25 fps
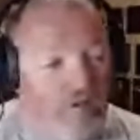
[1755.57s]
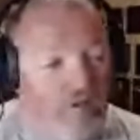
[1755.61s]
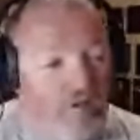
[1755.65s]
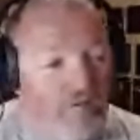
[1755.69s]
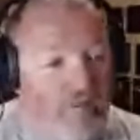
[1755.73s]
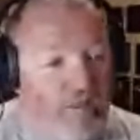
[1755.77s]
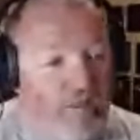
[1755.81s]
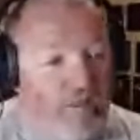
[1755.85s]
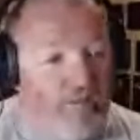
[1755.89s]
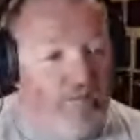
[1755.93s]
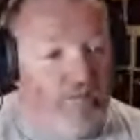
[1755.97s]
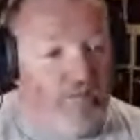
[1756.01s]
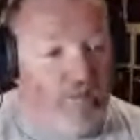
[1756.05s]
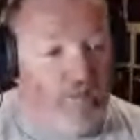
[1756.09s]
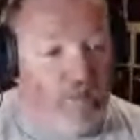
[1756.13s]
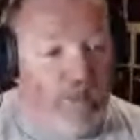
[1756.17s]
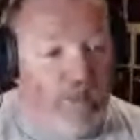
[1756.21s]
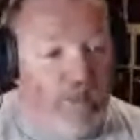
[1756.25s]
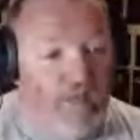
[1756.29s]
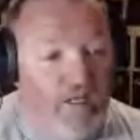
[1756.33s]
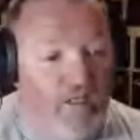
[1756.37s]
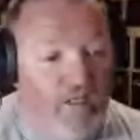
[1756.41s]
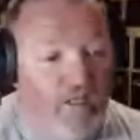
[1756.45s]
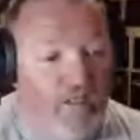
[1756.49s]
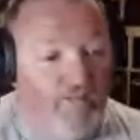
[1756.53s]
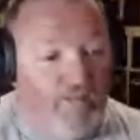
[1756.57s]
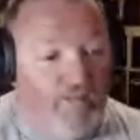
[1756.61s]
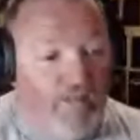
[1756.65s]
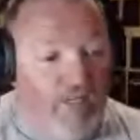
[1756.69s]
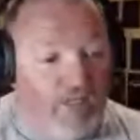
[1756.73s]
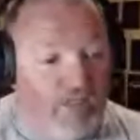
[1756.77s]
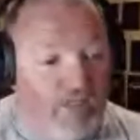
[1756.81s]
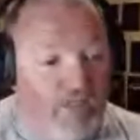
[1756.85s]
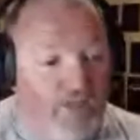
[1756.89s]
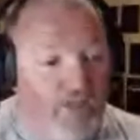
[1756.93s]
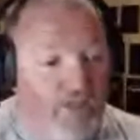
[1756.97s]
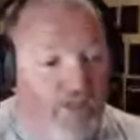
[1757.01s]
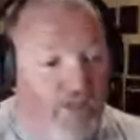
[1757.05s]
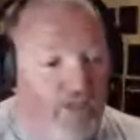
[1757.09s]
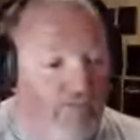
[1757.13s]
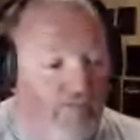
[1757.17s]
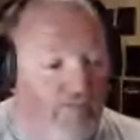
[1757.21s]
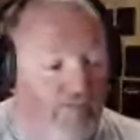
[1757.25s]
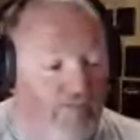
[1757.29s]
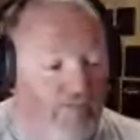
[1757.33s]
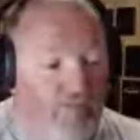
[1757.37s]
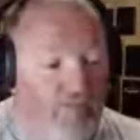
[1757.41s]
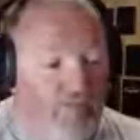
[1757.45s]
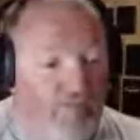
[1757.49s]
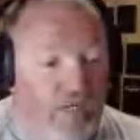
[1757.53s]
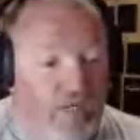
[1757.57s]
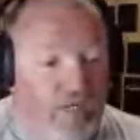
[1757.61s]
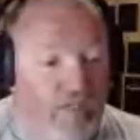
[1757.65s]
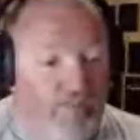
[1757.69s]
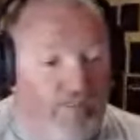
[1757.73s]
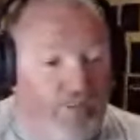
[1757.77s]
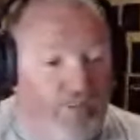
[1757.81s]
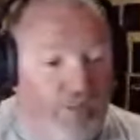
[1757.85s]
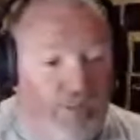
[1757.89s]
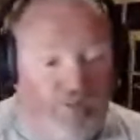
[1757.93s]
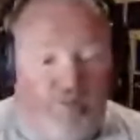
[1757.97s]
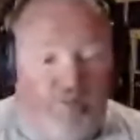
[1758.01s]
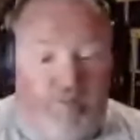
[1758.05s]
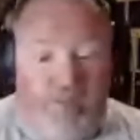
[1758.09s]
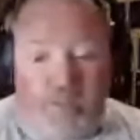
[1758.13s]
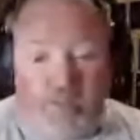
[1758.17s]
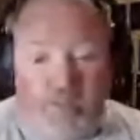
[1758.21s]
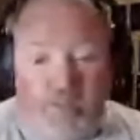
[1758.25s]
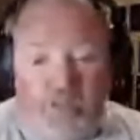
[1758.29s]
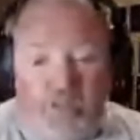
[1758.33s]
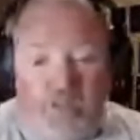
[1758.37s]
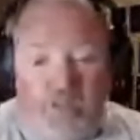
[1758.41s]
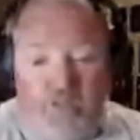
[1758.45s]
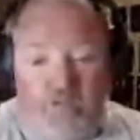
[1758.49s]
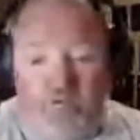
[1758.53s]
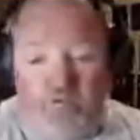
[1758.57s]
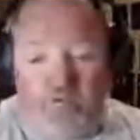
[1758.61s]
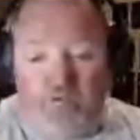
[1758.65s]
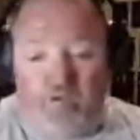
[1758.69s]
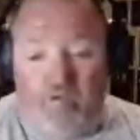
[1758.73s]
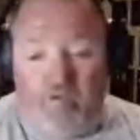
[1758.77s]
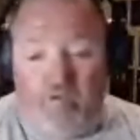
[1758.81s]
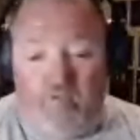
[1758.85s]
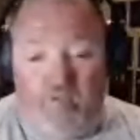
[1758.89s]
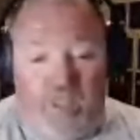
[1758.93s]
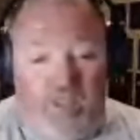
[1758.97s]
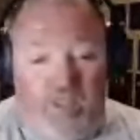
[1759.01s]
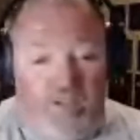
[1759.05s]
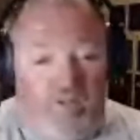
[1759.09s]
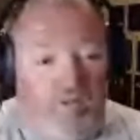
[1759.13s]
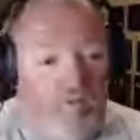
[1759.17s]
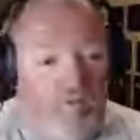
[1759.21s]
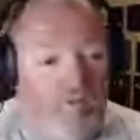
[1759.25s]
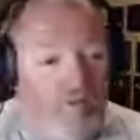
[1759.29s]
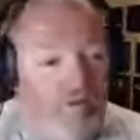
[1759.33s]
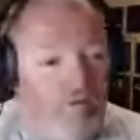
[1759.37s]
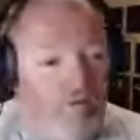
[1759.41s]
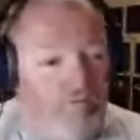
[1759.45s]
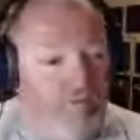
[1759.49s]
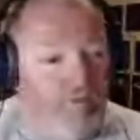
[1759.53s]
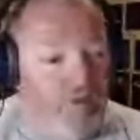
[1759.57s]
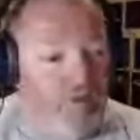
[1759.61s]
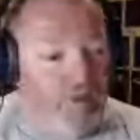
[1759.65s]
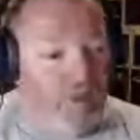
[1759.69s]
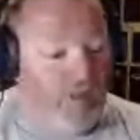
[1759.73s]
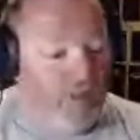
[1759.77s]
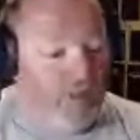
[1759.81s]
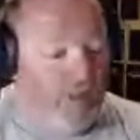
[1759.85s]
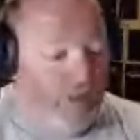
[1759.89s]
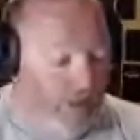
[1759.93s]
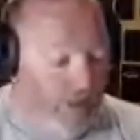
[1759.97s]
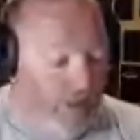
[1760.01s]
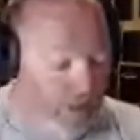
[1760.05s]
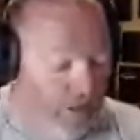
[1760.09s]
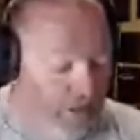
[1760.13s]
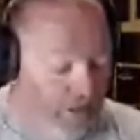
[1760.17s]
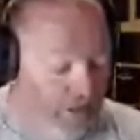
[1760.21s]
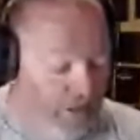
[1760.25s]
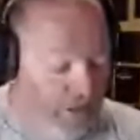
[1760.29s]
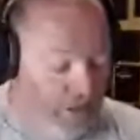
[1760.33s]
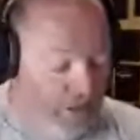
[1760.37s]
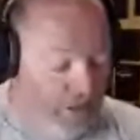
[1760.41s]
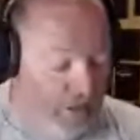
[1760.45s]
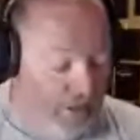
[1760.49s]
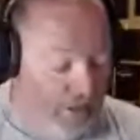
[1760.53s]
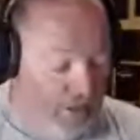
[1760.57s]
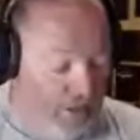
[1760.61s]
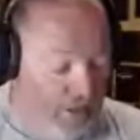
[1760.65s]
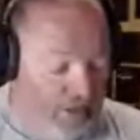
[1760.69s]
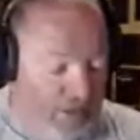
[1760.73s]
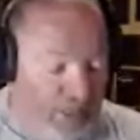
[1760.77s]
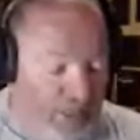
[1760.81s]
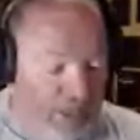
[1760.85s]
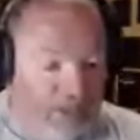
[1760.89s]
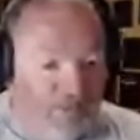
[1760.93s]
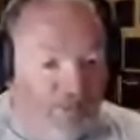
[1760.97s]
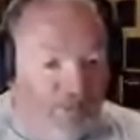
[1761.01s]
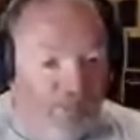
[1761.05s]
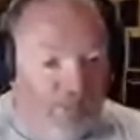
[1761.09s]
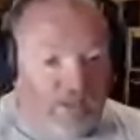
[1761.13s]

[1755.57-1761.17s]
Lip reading: Messenger, put it in Messenger to me, or put it in text message to me.